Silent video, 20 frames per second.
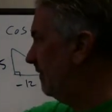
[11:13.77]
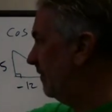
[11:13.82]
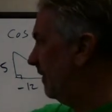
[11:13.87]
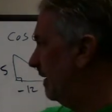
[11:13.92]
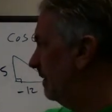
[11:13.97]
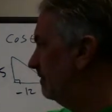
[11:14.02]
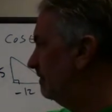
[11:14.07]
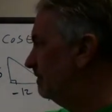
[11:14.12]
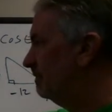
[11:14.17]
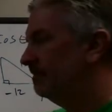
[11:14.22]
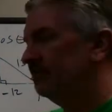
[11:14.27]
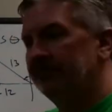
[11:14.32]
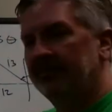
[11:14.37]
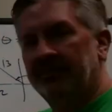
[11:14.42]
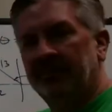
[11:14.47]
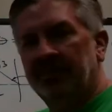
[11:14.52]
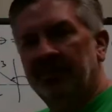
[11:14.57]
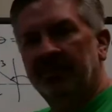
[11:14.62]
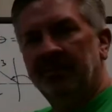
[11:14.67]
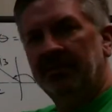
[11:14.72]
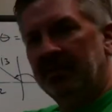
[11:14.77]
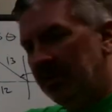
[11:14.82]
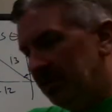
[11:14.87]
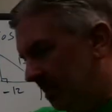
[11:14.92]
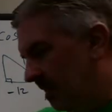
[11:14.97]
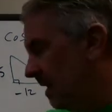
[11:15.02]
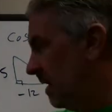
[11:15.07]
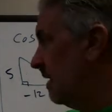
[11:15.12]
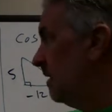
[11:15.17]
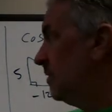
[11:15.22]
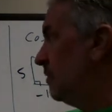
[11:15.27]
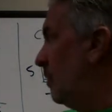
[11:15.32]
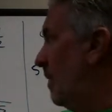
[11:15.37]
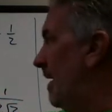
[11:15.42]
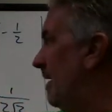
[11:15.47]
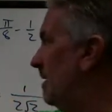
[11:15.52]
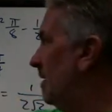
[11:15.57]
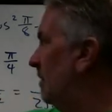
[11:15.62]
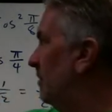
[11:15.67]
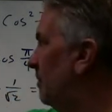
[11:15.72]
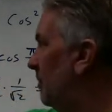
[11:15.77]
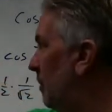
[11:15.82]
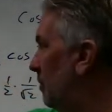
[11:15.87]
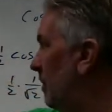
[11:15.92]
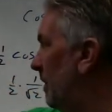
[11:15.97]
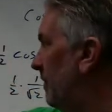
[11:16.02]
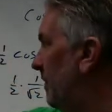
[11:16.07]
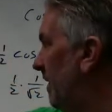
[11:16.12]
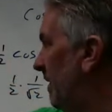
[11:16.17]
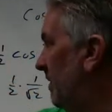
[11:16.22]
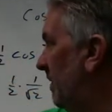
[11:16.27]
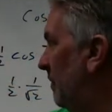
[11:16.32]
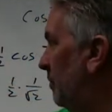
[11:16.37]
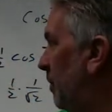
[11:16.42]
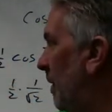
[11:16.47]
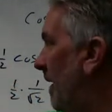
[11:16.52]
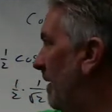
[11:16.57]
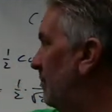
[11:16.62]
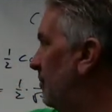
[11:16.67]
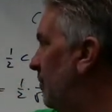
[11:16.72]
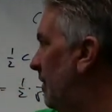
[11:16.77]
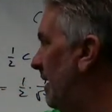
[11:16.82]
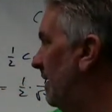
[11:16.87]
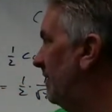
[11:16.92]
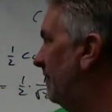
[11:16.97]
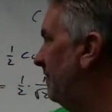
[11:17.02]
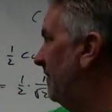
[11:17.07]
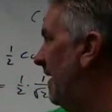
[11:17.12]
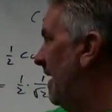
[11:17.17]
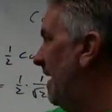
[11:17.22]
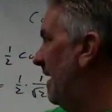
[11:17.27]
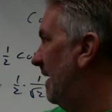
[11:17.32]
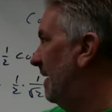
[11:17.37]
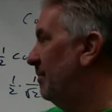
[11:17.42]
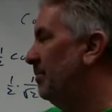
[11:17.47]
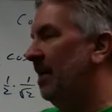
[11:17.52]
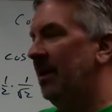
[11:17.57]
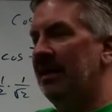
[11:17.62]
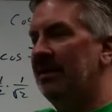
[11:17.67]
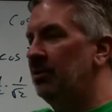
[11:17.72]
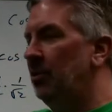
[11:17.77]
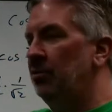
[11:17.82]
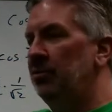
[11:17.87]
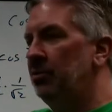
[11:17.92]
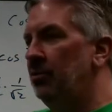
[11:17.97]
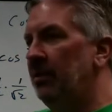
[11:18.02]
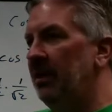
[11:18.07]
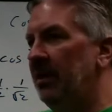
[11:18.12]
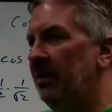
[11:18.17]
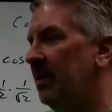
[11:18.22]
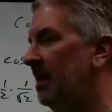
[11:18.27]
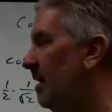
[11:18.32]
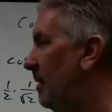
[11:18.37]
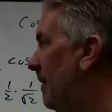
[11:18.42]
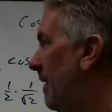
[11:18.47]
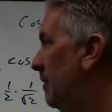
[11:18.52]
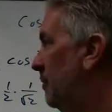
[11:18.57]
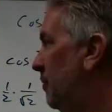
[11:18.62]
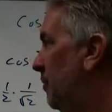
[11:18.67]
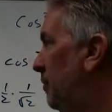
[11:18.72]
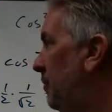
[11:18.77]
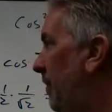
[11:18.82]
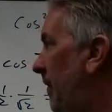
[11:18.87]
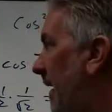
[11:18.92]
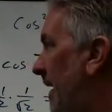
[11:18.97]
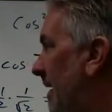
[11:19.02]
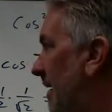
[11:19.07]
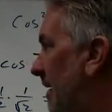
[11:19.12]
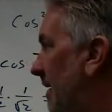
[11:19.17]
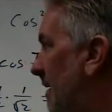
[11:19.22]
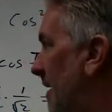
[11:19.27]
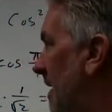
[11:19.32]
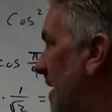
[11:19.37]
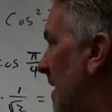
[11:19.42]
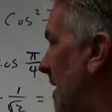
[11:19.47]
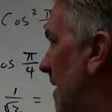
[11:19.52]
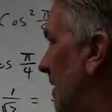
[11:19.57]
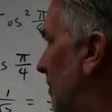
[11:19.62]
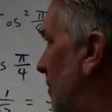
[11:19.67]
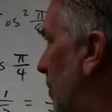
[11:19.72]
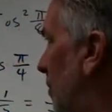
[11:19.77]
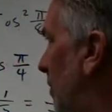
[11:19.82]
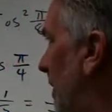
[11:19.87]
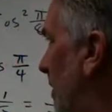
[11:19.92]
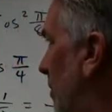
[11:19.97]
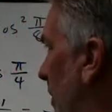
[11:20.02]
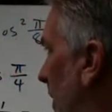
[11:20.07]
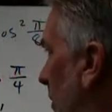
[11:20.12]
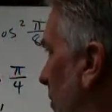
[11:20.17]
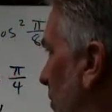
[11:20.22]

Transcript: them, right? So this is what I'm trying to find, but I don't know anything about 2 theta. So we want to